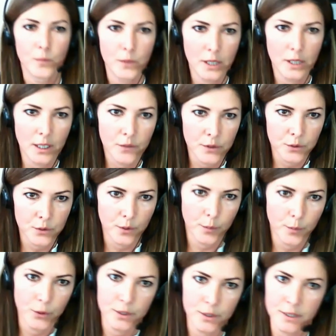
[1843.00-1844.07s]
given to the
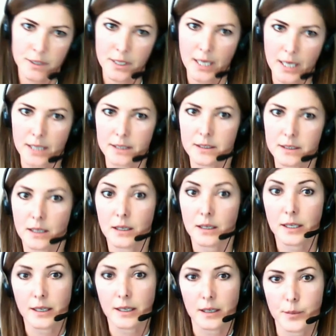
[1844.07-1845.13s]
person that
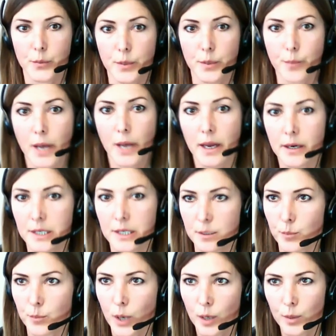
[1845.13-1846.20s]
legally prepared
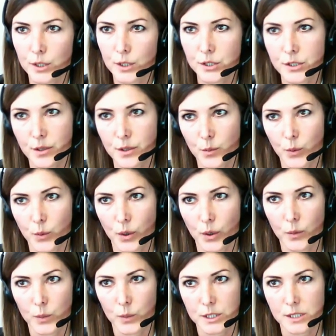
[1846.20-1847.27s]
and published the work
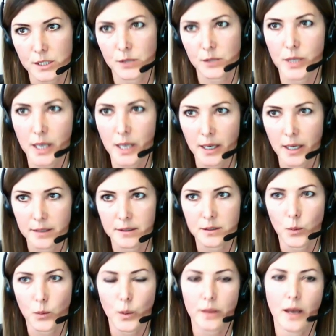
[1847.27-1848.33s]
which is created
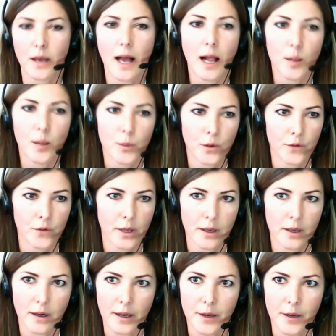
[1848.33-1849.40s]
with the help of AI.